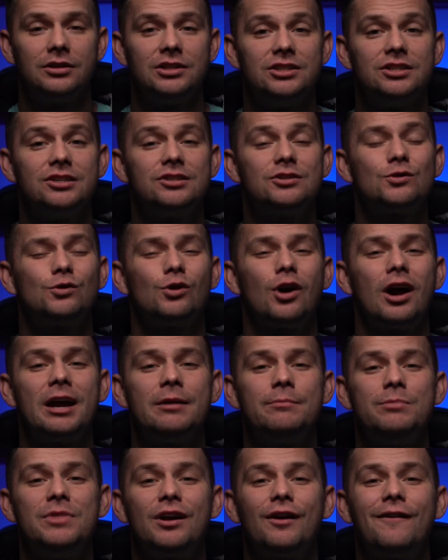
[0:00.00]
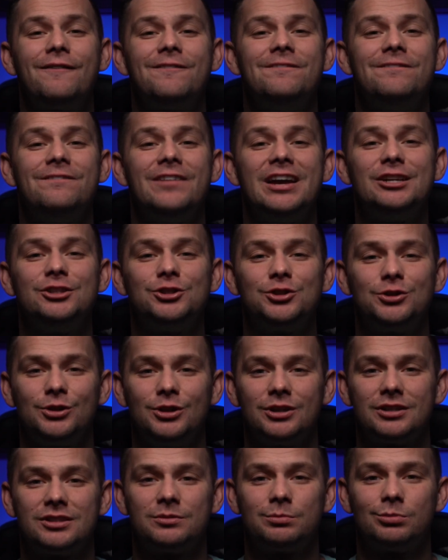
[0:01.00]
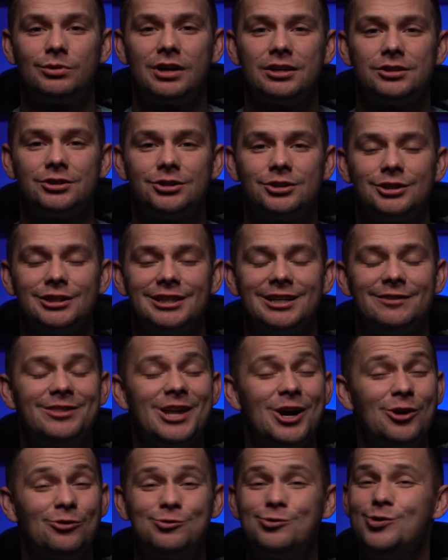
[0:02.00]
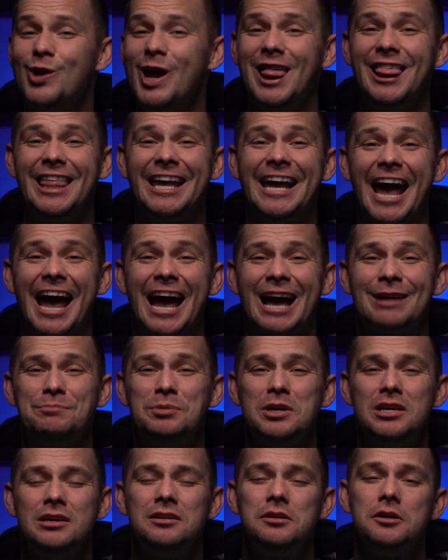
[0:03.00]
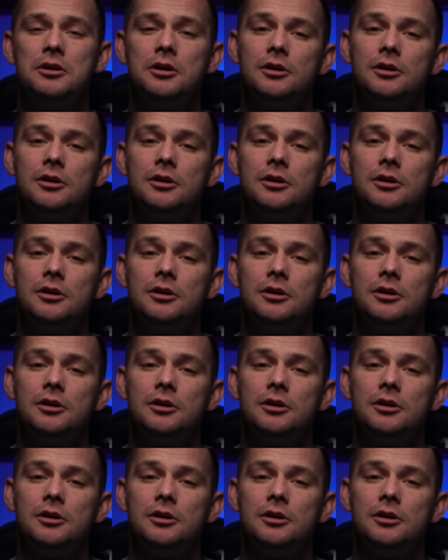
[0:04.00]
Describe their facial expression, if they're really happy